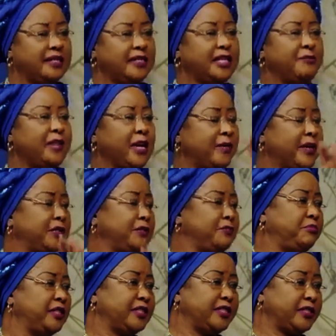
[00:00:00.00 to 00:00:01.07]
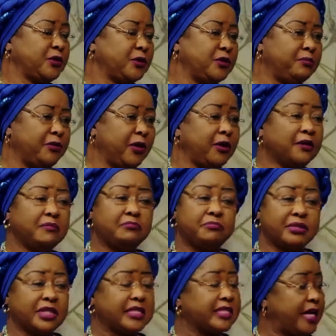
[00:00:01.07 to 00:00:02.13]
They may want to build a school block.
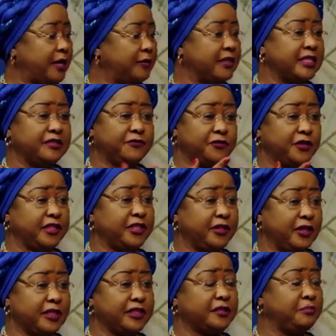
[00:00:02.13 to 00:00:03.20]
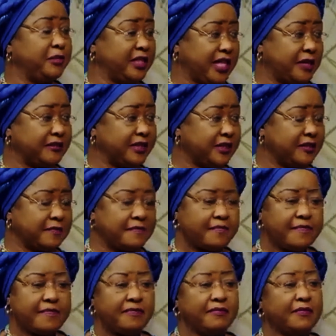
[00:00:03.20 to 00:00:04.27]
Bricks are only $40 per thousand.
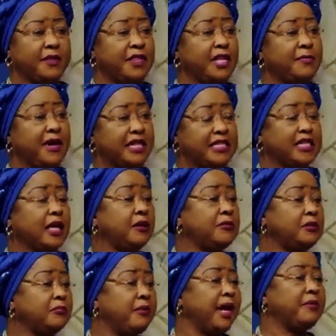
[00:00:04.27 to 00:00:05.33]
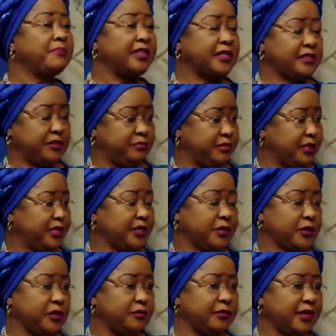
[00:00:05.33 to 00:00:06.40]
They might say, we'll buy bricks to build a
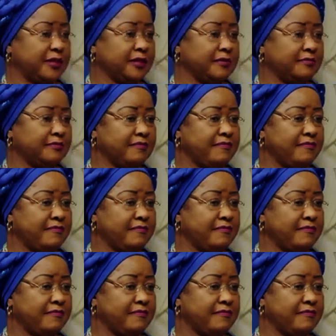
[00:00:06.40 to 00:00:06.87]
school block.